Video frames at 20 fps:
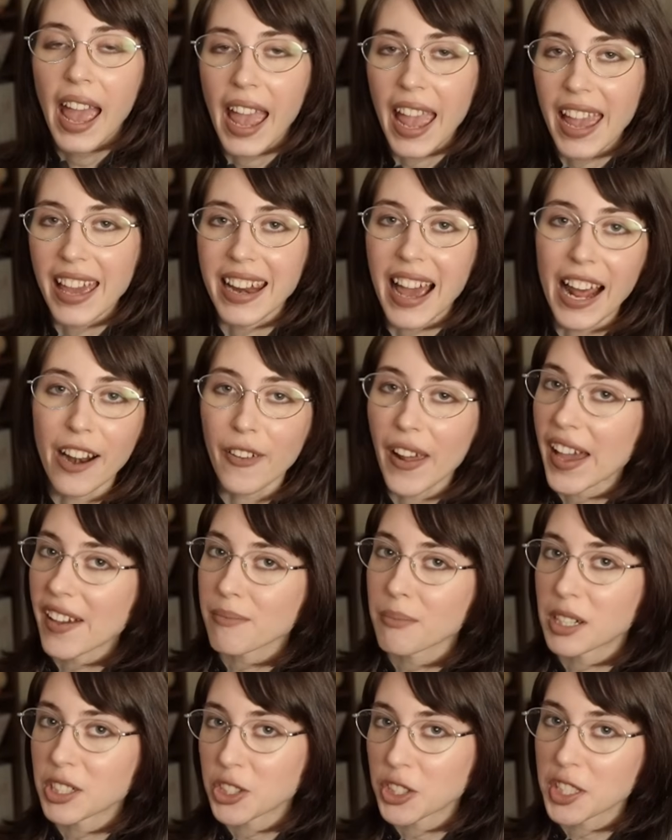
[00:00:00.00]
and I don't
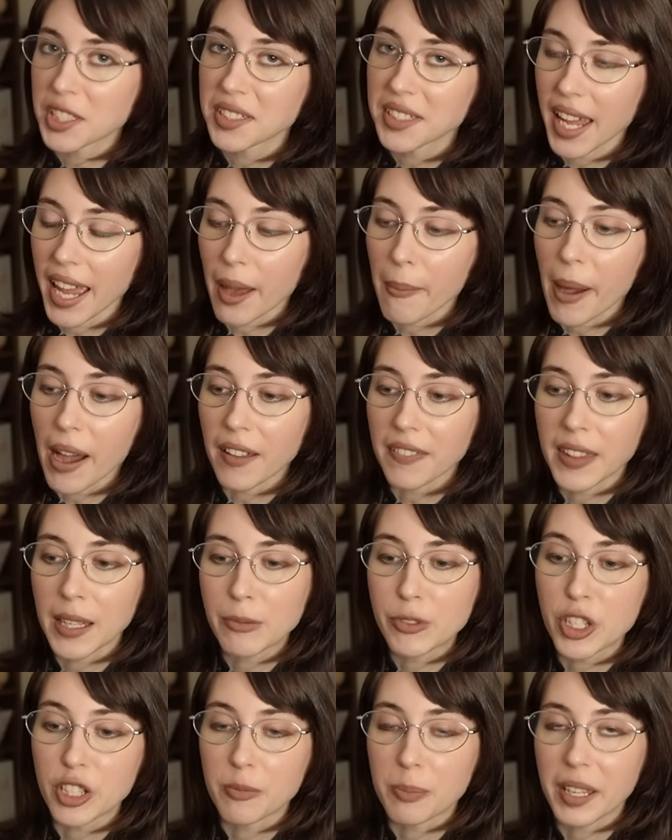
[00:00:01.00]
have much to say about
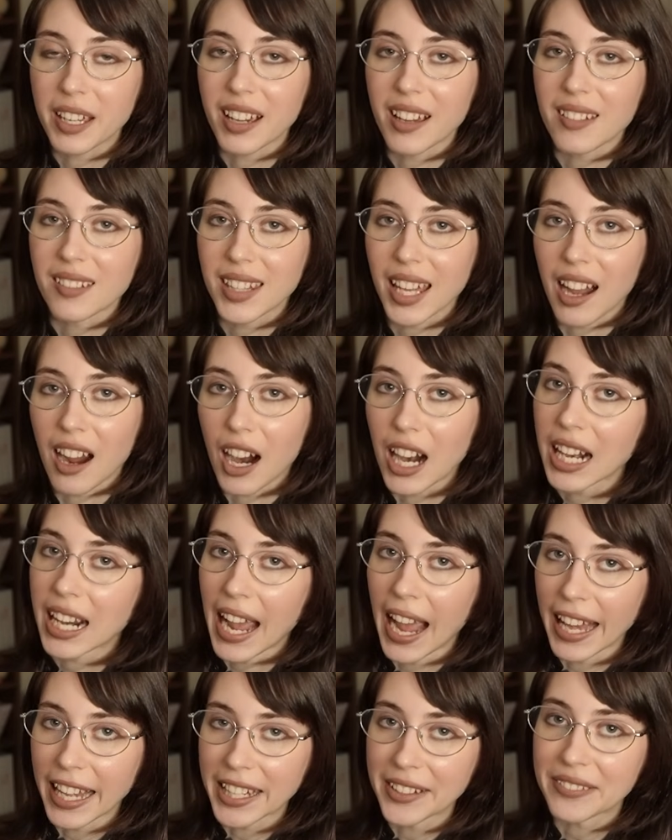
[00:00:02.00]
them just because they are
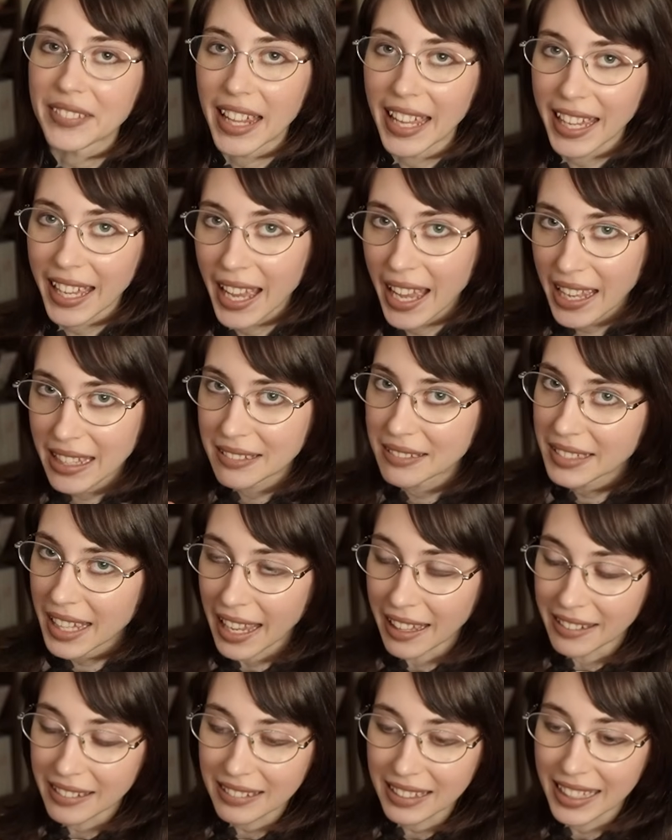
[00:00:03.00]
kind of like
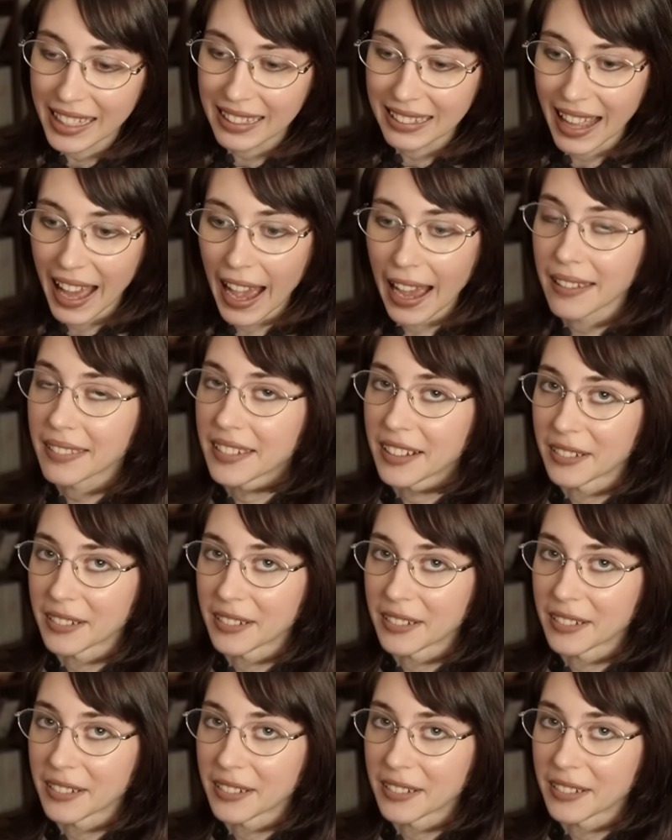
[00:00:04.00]
scantily clad.